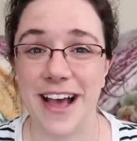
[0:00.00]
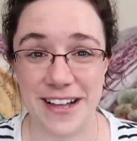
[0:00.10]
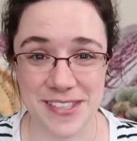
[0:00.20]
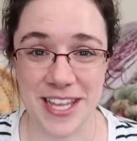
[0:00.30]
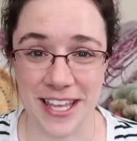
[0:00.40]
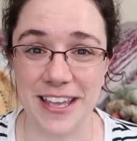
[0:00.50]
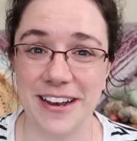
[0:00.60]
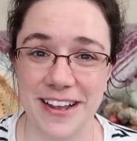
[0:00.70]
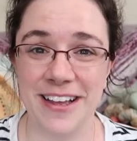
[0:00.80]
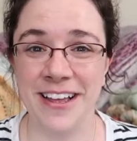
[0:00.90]
I'll take
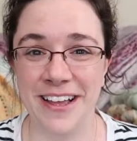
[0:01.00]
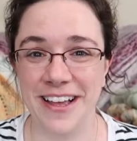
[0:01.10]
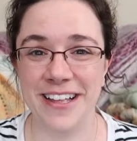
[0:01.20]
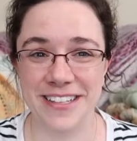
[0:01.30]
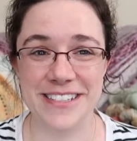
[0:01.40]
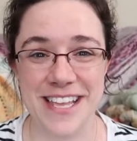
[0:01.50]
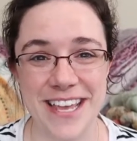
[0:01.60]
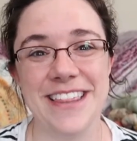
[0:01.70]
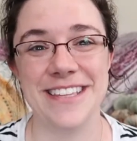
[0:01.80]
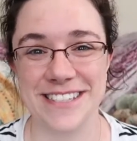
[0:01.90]
it. I'll
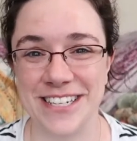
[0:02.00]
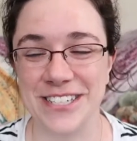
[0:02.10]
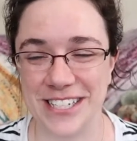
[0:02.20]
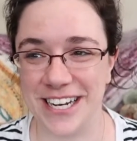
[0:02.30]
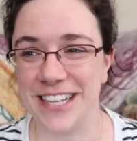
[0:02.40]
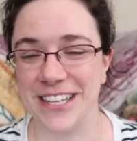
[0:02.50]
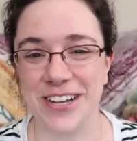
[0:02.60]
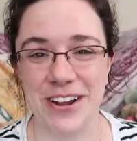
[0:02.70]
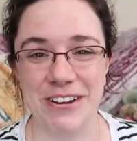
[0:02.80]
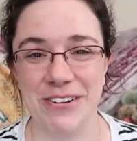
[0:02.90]
take the sunshine and the
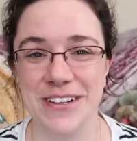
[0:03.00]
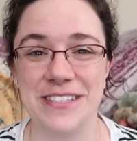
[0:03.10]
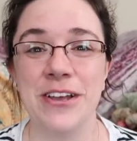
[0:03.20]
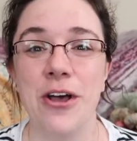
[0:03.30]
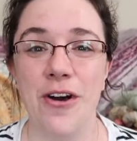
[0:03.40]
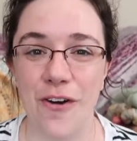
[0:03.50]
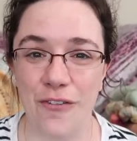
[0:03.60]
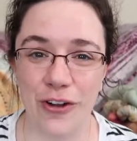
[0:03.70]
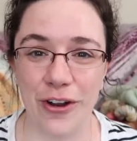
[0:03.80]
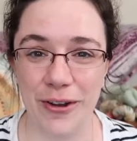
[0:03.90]
car noise
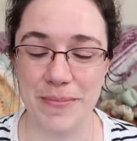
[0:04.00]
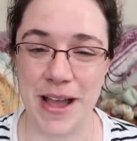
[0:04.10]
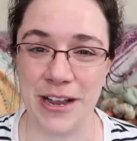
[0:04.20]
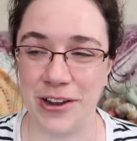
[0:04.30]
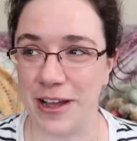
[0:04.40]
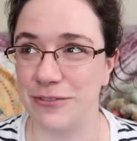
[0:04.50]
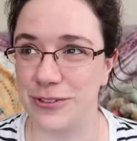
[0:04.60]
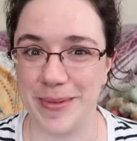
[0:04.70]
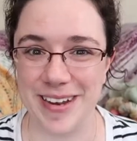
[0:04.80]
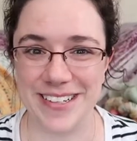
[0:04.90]
over my craft
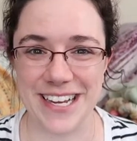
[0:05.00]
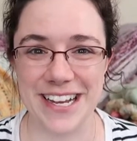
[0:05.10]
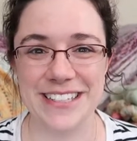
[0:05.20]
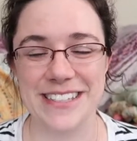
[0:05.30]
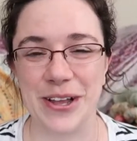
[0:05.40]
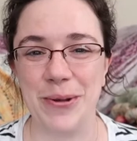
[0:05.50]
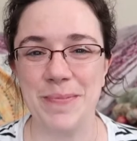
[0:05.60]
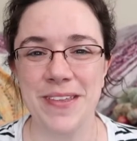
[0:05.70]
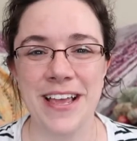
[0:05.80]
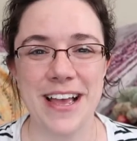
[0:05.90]
room any day.
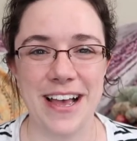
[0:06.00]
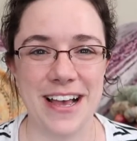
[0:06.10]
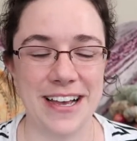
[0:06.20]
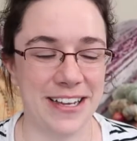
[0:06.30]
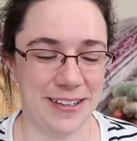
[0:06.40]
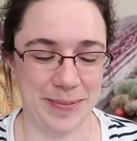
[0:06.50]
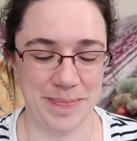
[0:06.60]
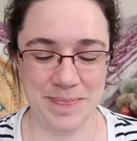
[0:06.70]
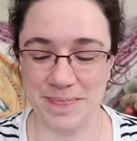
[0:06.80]
So, so